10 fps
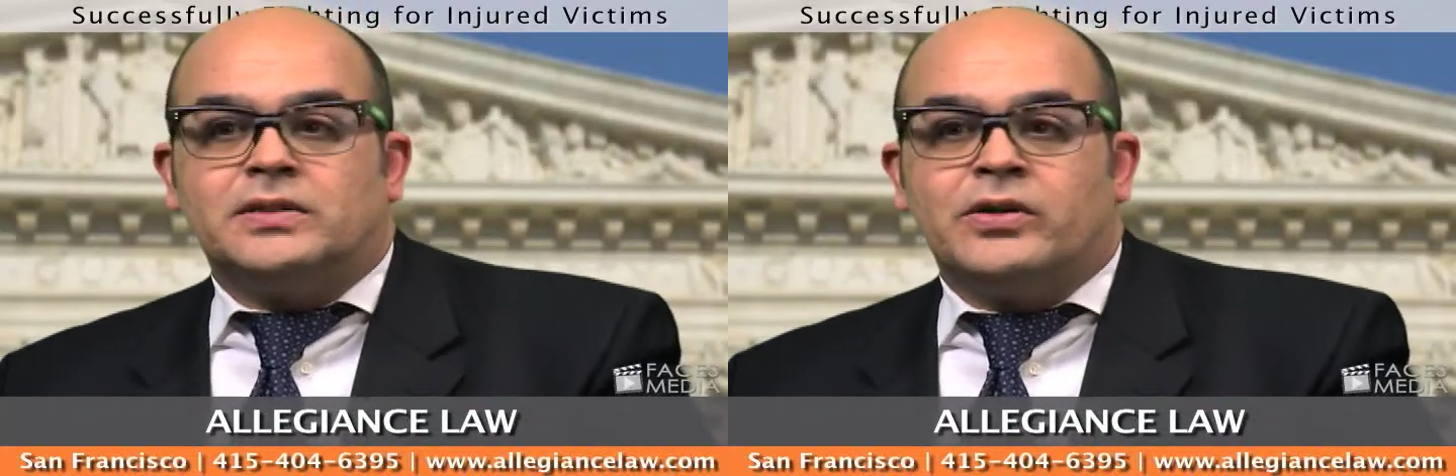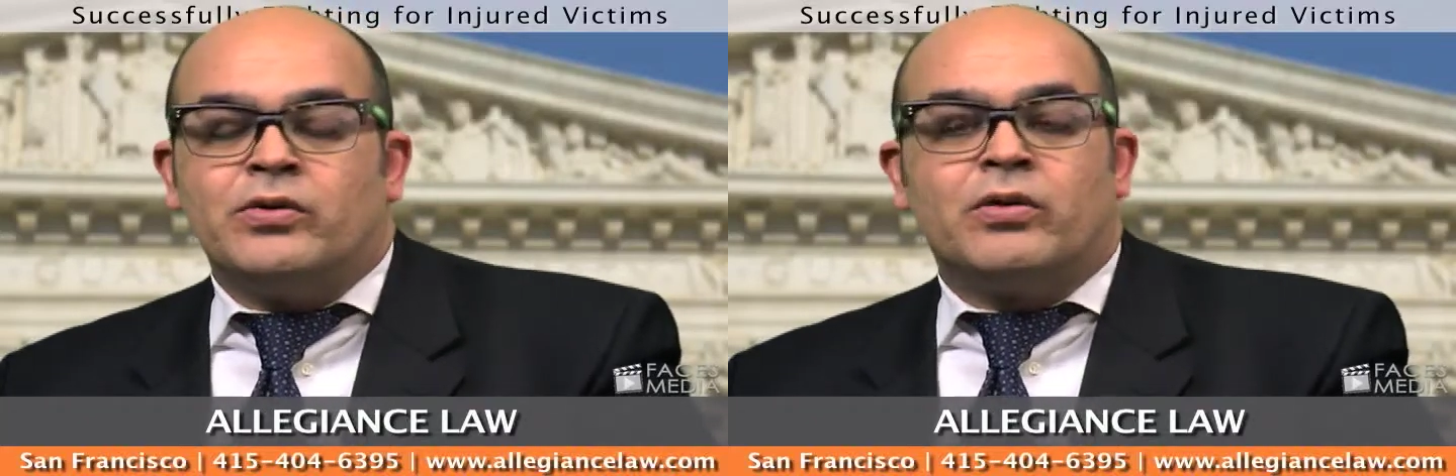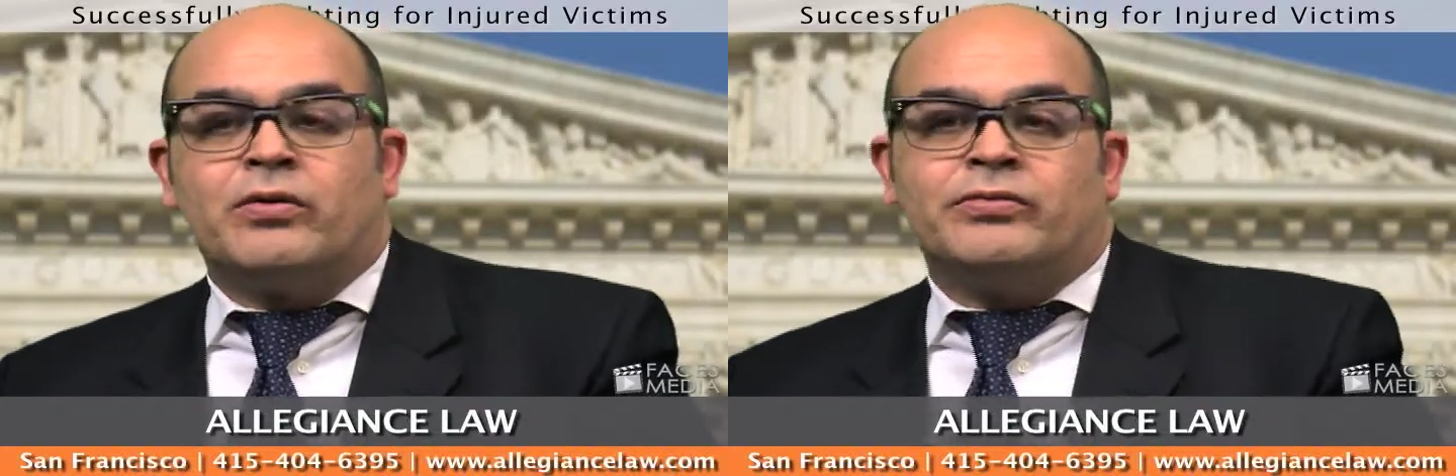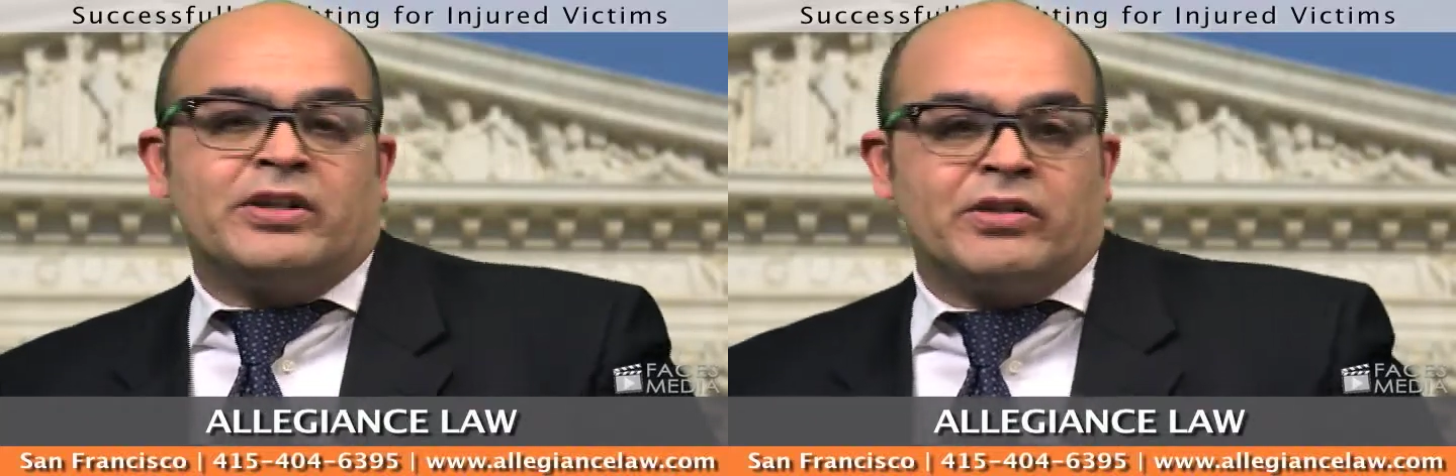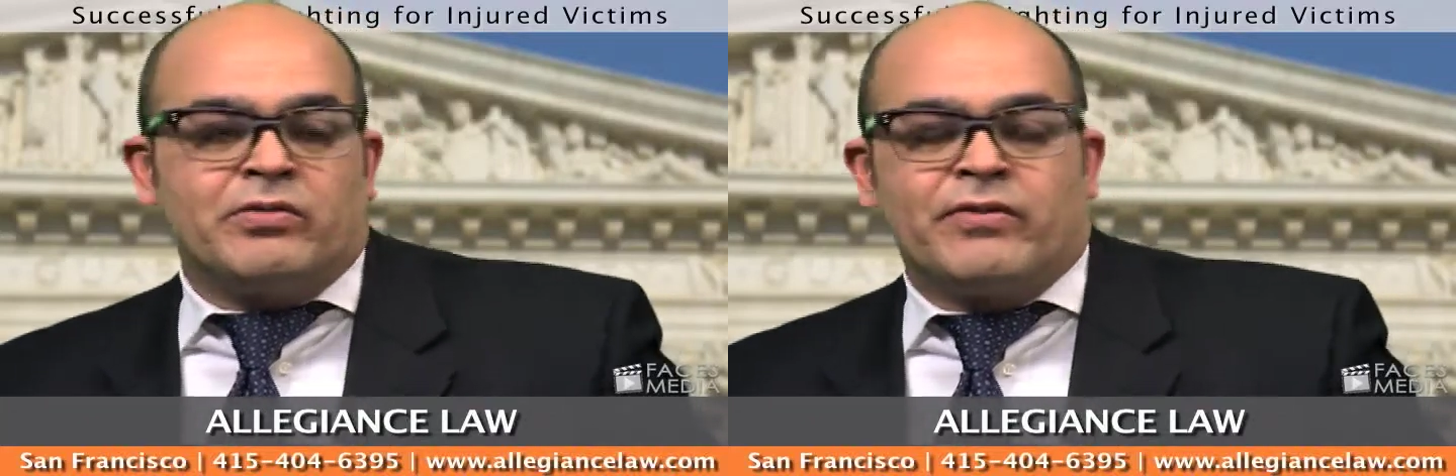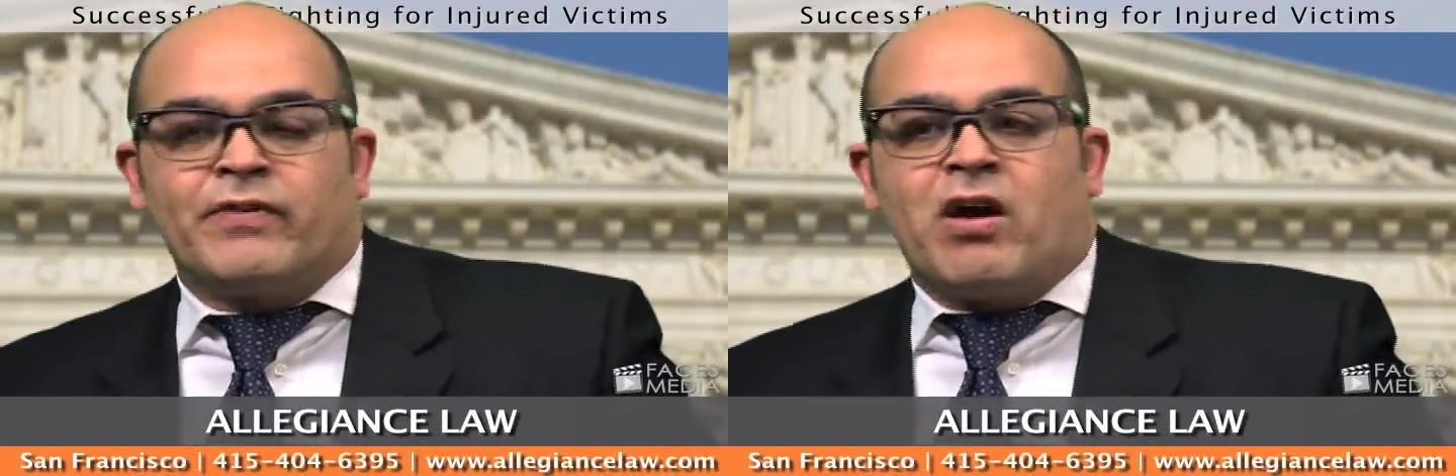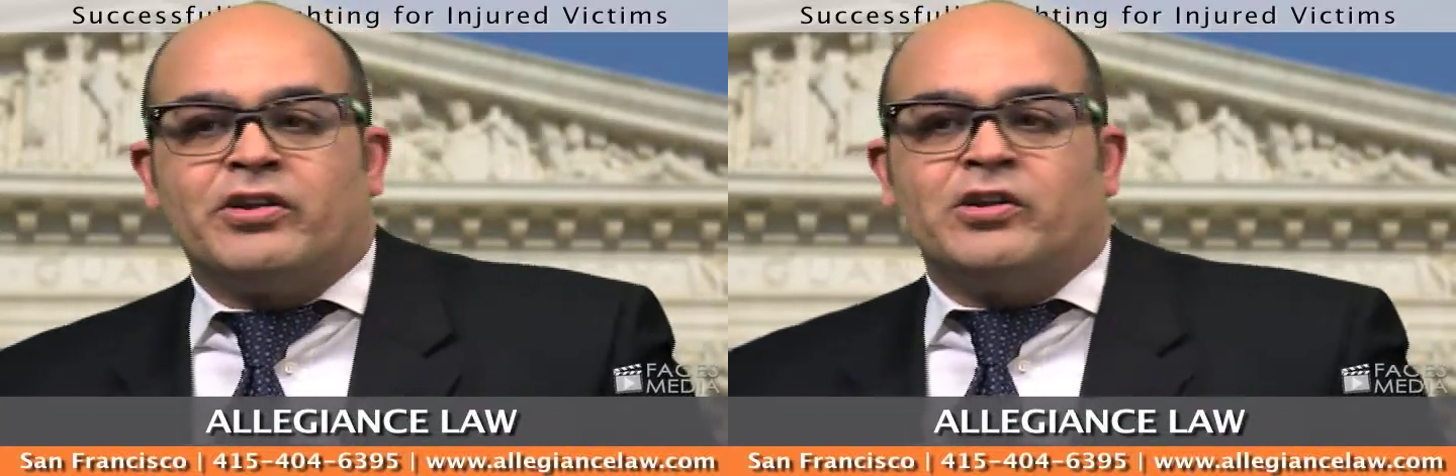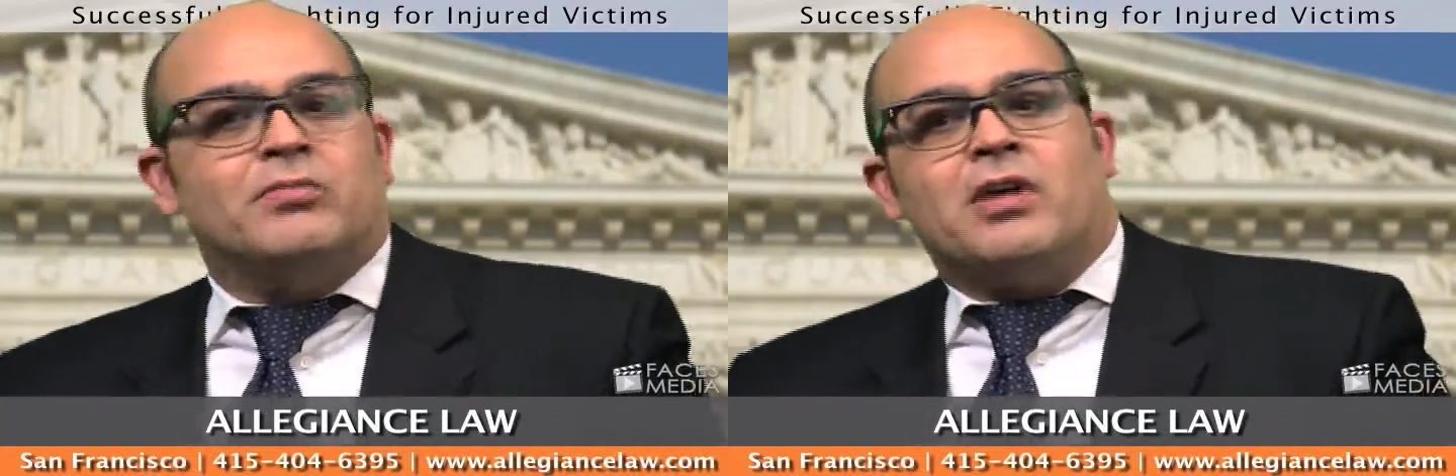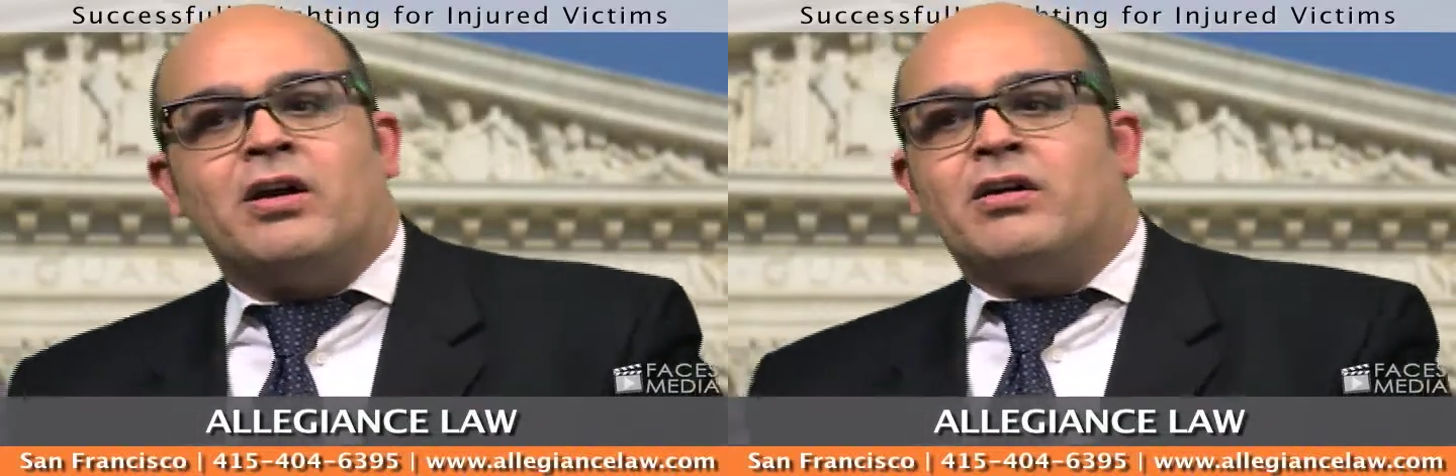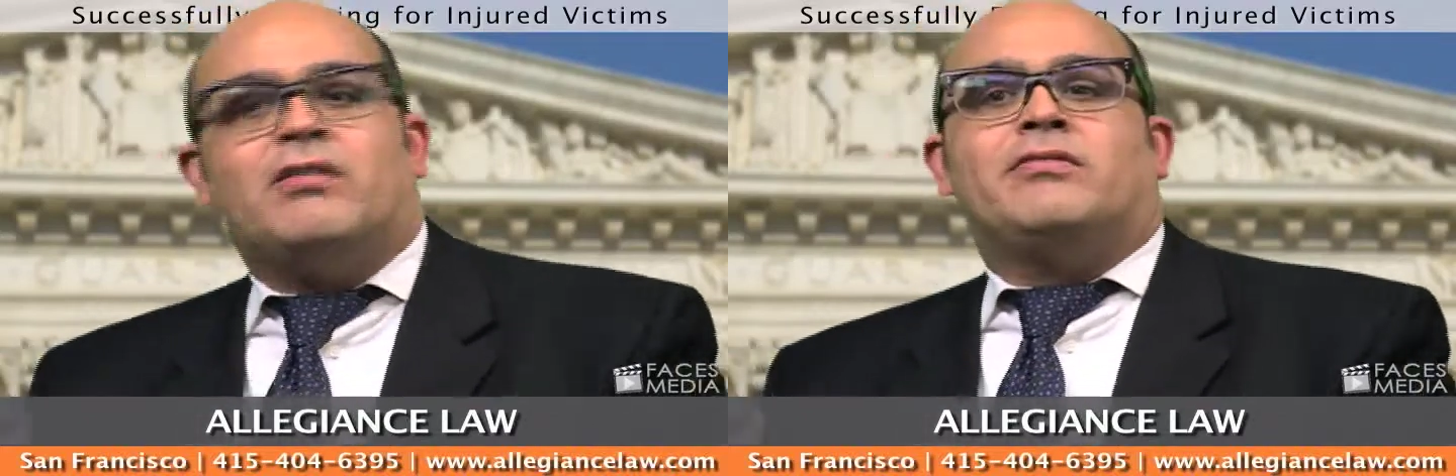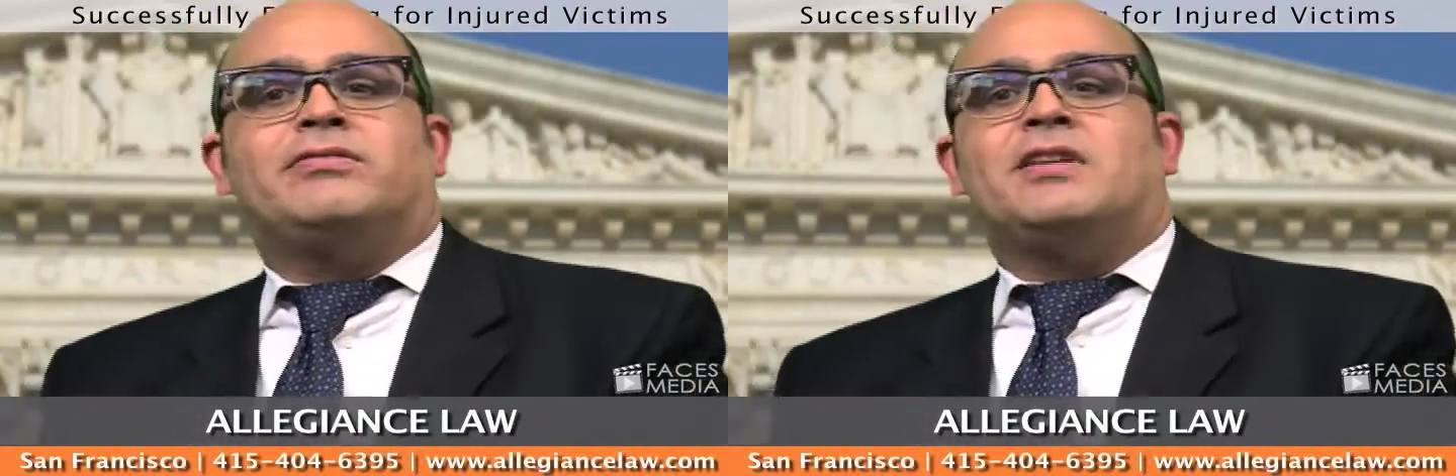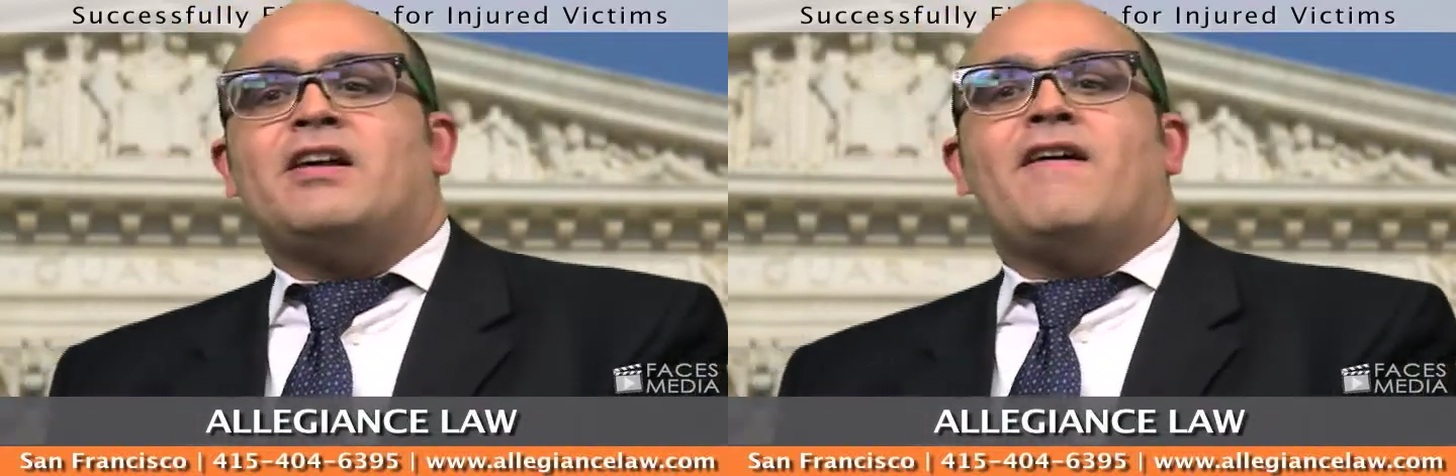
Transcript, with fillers: who are dealing with a volume of